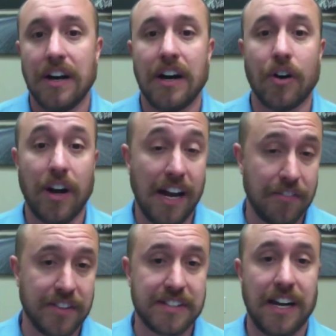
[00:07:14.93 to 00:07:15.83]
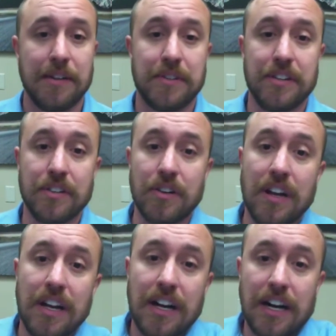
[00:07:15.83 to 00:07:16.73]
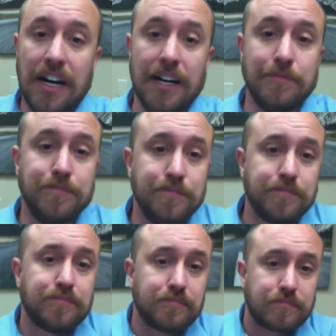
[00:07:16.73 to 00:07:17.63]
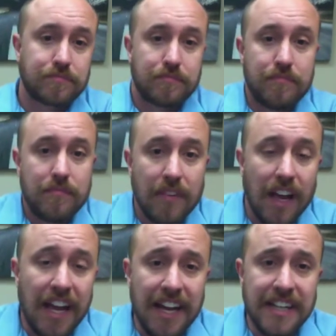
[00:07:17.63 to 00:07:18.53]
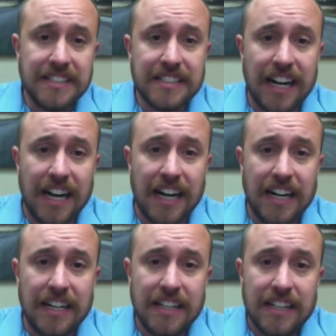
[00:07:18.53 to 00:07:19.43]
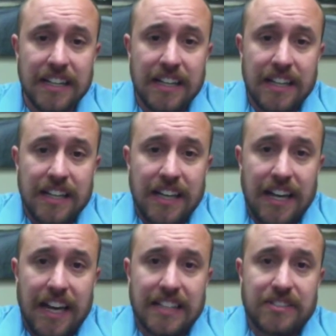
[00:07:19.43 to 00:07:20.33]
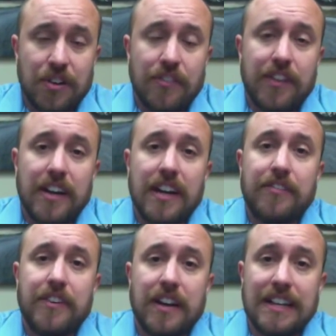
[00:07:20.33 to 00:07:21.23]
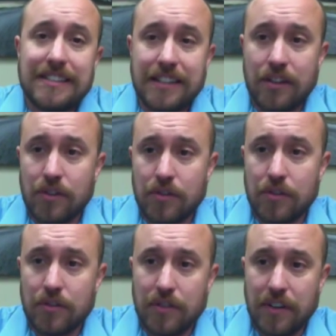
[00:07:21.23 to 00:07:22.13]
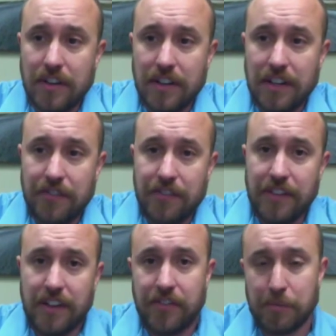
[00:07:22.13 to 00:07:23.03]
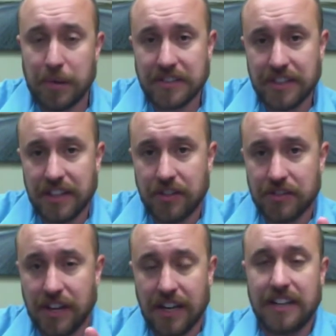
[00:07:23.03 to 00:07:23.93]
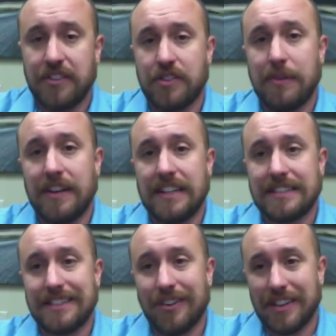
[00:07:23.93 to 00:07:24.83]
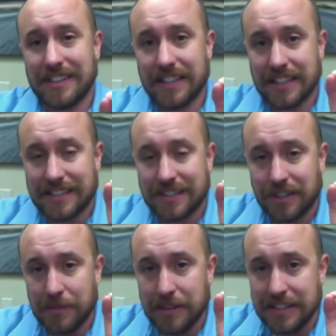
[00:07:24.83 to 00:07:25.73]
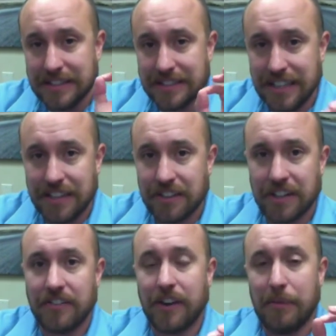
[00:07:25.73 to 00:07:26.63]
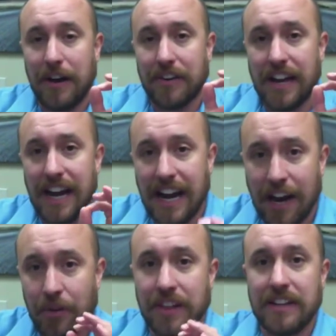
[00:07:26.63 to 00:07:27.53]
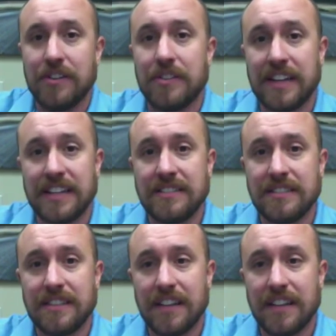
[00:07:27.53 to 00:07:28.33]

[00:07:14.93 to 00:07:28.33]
or have the time to do um, and uh, and so if there if your seo if if the person that you're talking to about seo is extremely secretive about how they do things